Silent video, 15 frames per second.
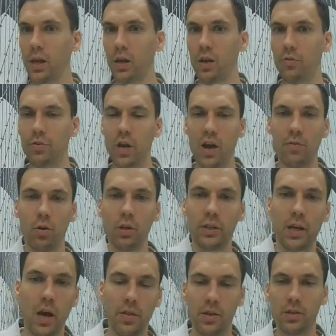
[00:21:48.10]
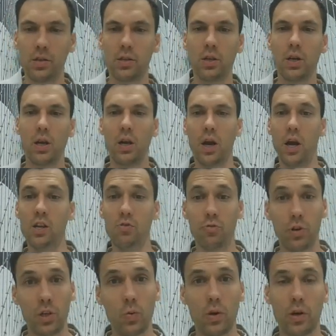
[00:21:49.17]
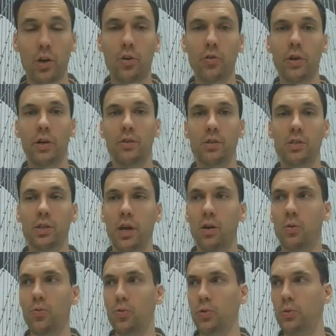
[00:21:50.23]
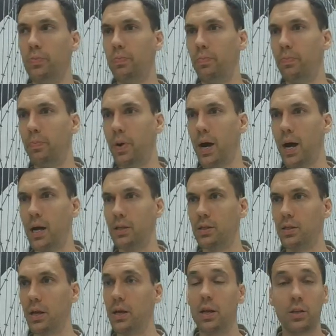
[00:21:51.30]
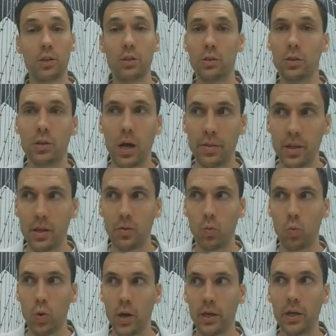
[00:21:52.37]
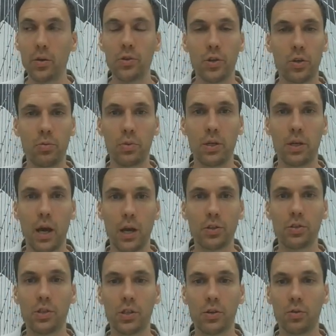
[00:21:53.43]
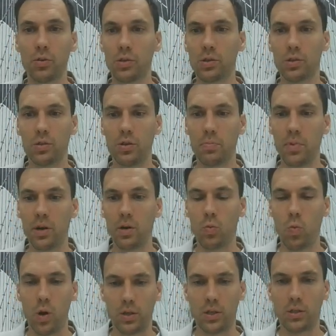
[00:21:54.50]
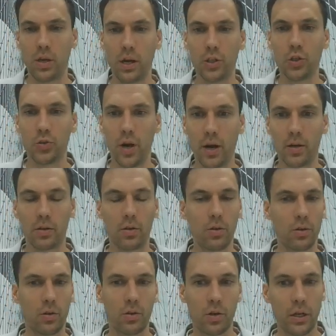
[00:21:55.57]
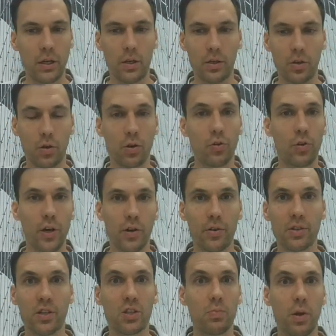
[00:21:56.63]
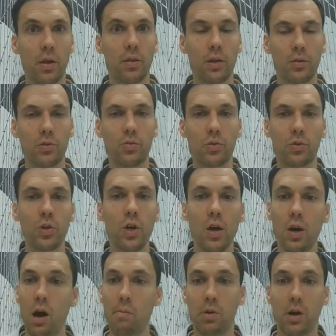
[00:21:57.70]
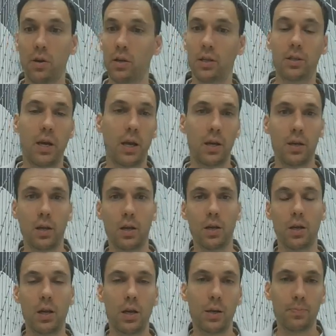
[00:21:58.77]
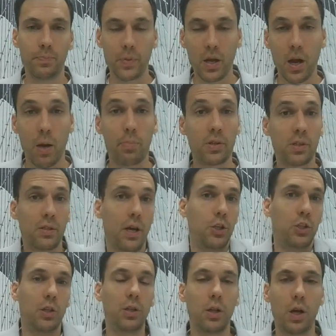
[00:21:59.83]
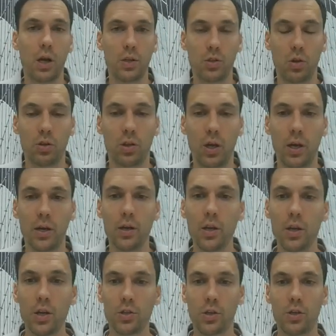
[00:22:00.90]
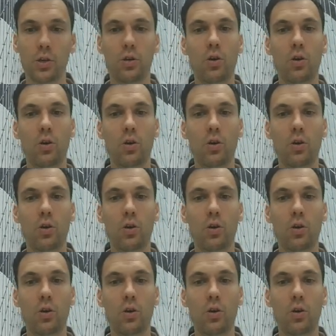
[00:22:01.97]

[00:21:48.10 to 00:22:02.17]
if you have all the others and you really want a career in sales, I think working on your communication skills, no matter what stage you're at in your career, is a smart thing to do. I'm currently taking a presentation class online. So you're